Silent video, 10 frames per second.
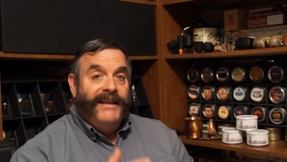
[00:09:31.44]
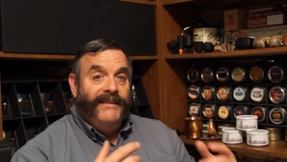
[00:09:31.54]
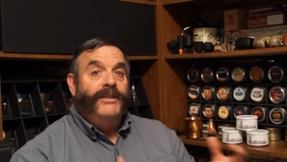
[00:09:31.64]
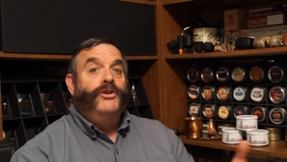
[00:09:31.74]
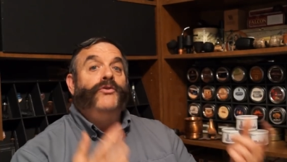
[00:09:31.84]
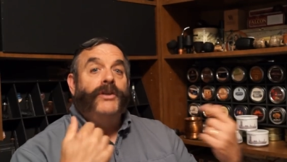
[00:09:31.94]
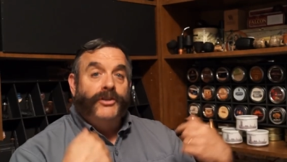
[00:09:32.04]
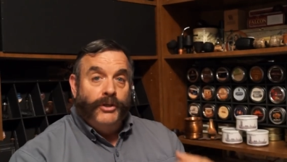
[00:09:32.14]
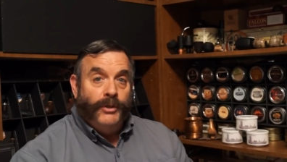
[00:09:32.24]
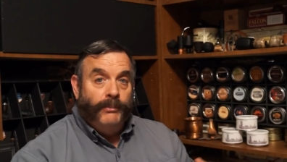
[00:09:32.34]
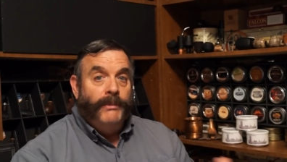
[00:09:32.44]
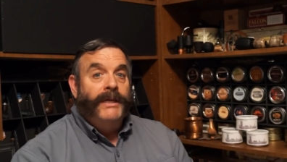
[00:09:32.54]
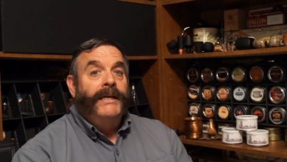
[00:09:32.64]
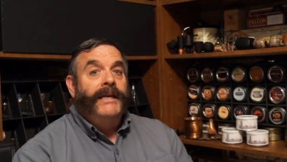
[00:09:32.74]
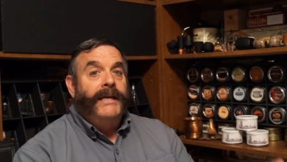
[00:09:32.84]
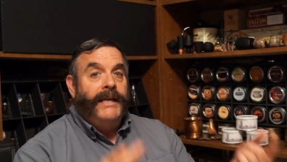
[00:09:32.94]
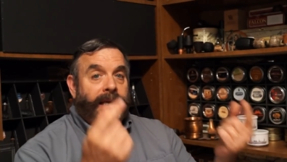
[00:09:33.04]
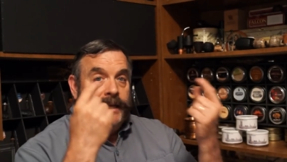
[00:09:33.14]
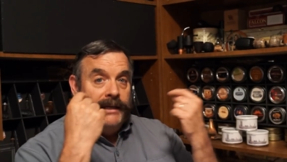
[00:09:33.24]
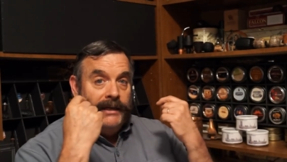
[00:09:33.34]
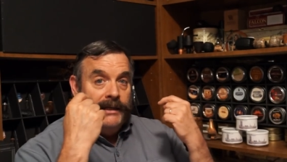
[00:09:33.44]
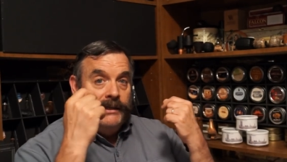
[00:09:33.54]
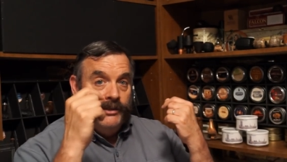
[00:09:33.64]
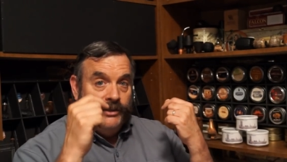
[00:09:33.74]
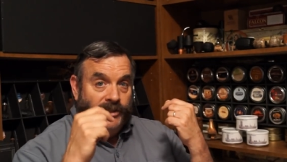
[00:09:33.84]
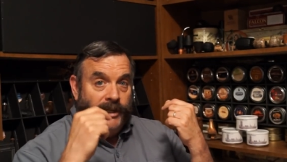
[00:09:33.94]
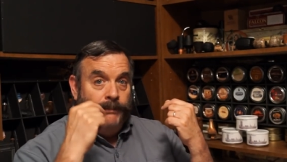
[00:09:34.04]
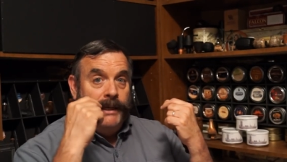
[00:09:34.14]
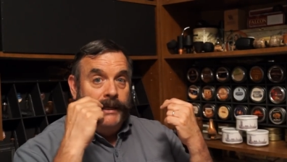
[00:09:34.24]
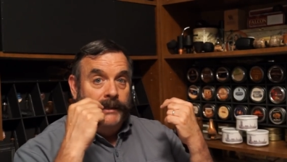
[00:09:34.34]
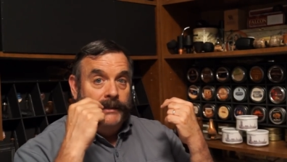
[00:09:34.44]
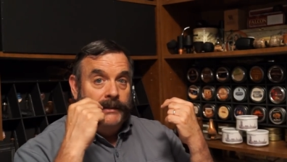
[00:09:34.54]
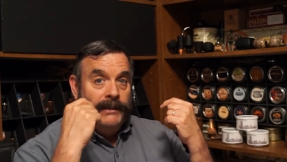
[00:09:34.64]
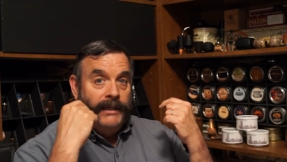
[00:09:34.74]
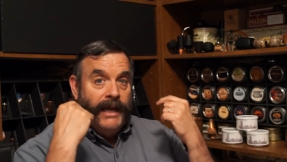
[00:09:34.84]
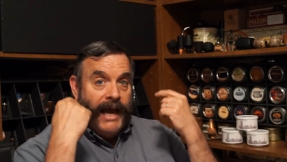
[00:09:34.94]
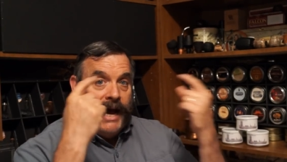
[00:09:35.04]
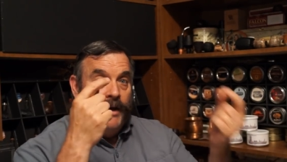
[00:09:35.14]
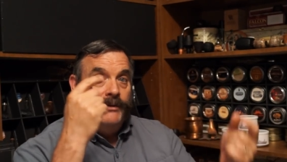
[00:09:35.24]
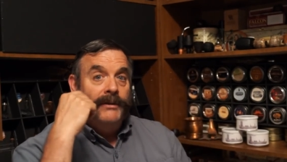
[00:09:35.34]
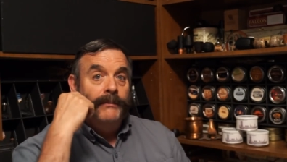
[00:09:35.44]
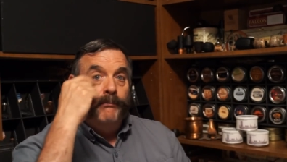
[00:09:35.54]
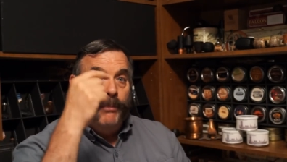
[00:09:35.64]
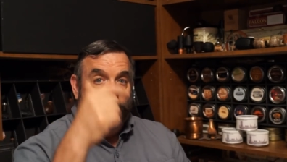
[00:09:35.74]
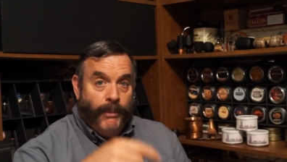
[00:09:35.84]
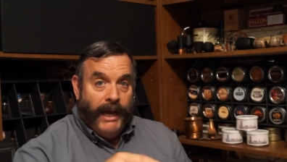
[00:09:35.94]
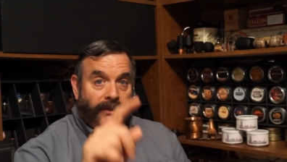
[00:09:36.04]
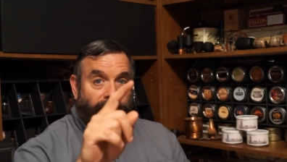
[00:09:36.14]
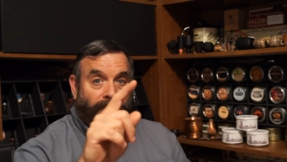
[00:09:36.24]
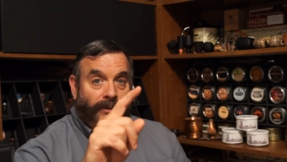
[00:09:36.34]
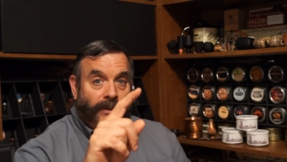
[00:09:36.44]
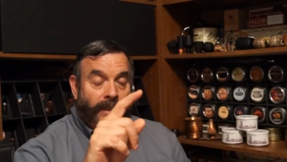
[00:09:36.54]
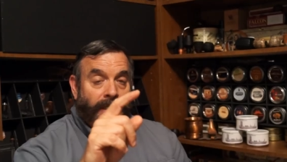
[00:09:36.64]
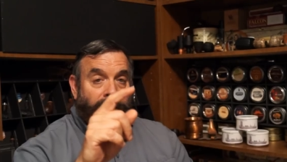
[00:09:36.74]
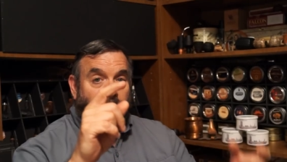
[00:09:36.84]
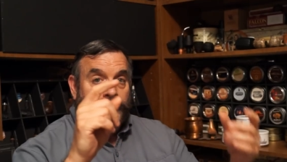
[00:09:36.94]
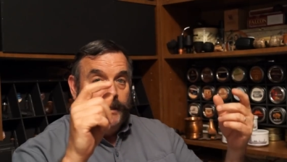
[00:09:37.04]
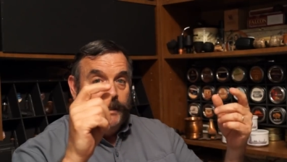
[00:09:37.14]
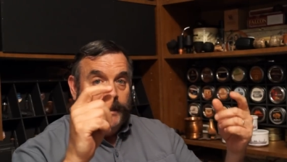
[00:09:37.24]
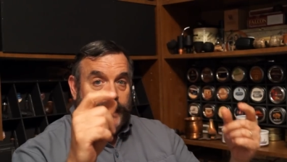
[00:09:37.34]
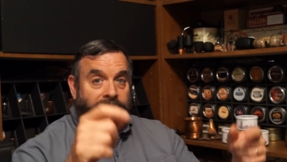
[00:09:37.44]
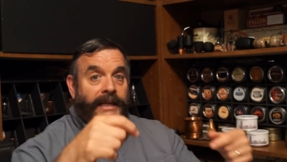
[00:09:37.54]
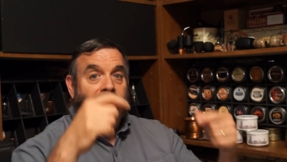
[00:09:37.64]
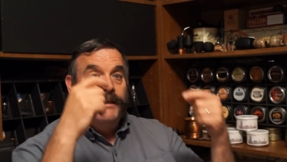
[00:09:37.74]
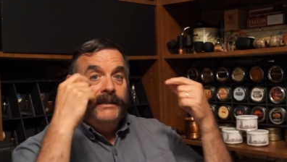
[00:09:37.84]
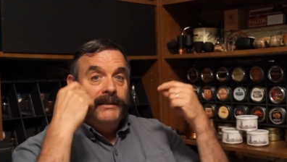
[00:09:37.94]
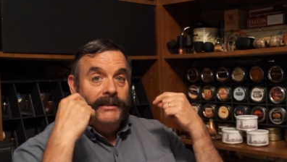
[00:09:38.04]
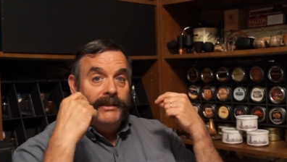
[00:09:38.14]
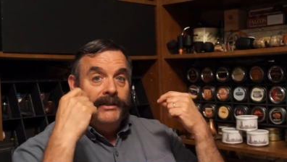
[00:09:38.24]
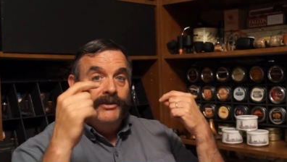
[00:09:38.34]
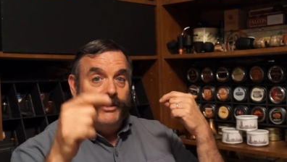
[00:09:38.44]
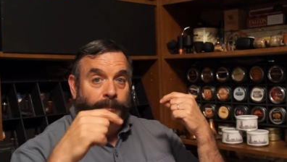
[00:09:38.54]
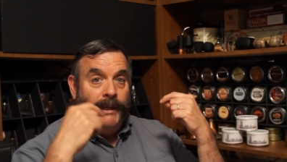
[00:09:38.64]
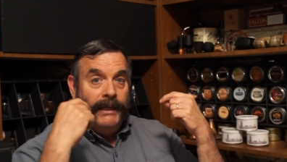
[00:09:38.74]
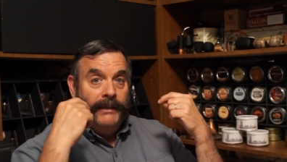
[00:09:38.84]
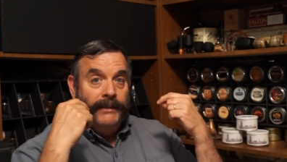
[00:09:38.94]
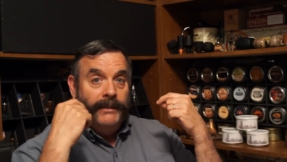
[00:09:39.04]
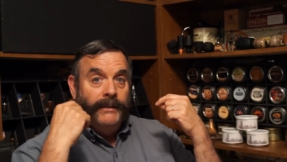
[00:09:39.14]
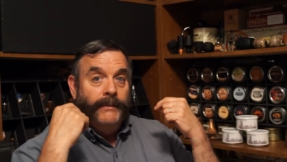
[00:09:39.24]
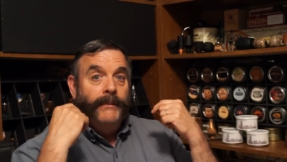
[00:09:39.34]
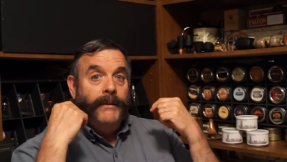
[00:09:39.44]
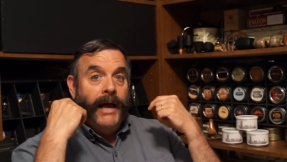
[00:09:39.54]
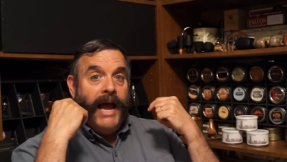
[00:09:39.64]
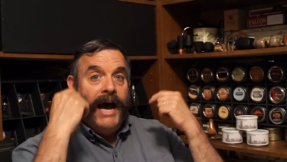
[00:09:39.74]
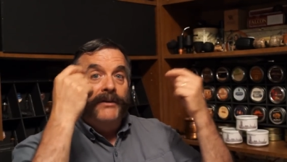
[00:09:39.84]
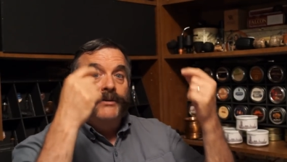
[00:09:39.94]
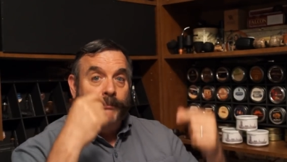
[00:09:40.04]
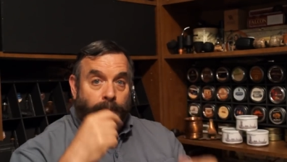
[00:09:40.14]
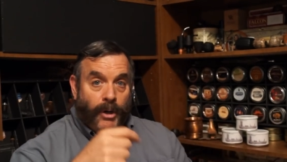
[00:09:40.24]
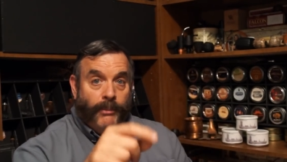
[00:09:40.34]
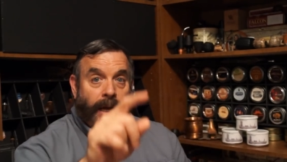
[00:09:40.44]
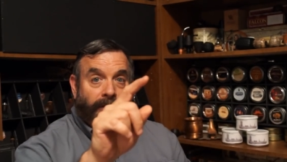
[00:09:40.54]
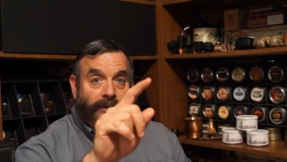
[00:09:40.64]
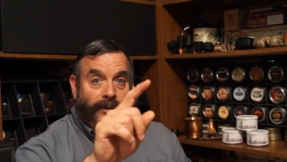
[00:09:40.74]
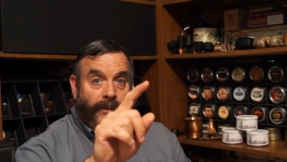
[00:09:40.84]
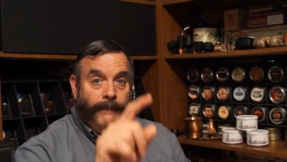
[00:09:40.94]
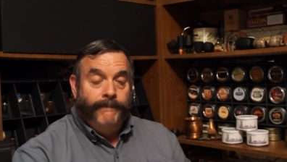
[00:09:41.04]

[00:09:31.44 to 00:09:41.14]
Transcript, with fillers: then you resume. In, sip in. Out, blow back through. In, sip in. Out, blow back through.